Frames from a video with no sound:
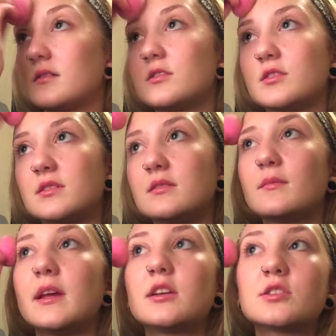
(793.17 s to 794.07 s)
just to
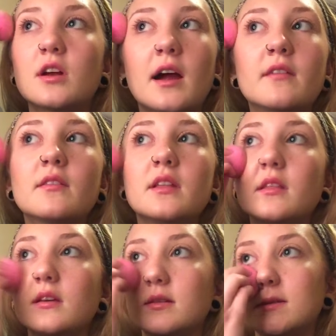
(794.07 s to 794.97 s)
make sure
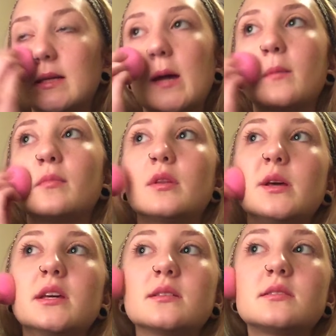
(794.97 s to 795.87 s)
everything is set in
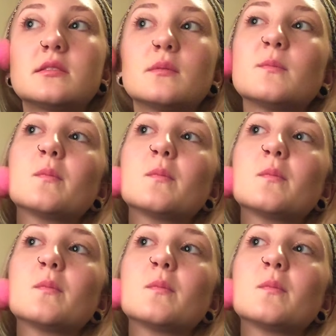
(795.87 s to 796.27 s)
place